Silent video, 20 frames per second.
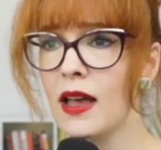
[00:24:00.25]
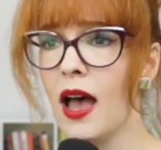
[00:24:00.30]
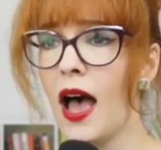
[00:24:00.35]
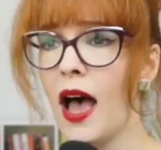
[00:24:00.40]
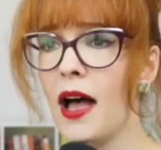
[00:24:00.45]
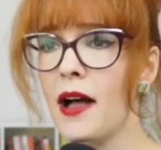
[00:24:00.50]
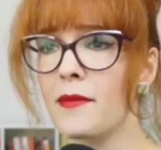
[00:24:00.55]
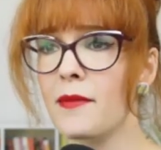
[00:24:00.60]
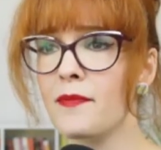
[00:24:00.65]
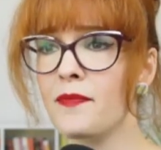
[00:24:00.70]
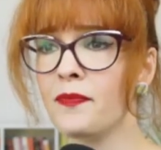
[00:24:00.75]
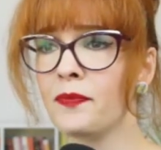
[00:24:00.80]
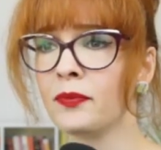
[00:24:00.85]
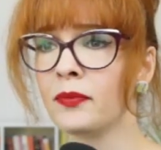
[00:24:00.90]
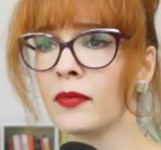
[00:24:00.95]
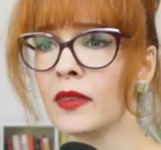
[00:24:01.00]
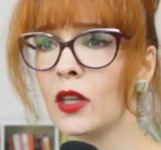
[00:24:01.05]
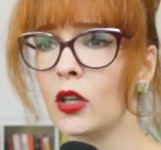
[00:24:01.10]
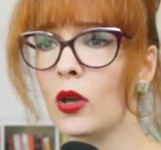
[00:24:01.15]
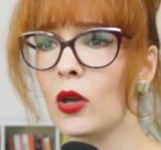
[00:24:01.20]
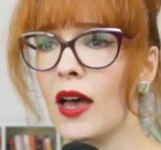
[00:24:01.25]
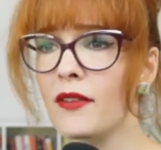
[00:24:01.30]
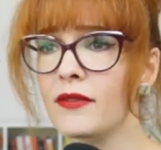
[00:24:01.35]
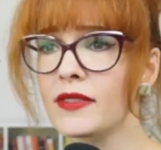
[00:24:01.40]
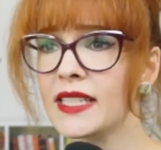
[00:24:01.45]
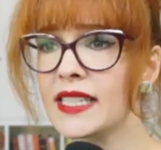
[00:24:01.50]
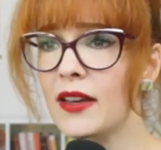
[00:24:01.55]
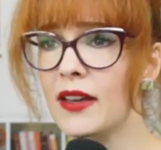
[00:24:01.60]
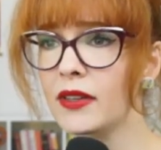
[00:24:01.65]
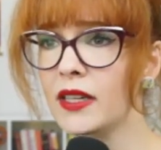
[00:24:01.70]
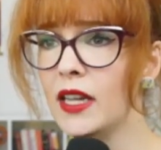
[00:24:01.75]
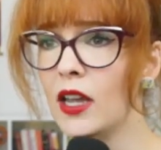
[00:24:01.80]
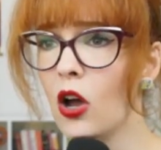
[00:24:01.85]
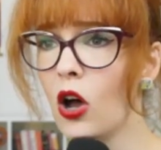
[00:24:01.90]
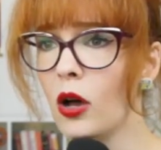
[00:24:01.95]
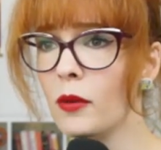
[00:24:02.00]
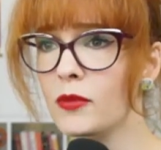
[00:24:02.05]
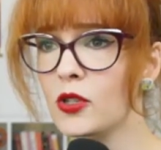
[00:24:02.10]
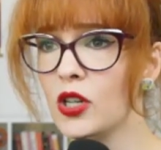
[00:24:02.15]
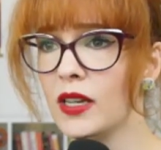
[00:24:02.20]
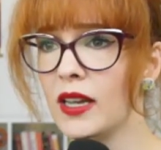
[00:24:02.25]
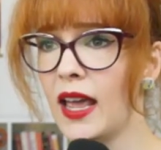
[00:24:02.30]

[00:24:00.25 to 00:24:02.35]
You have 7-year option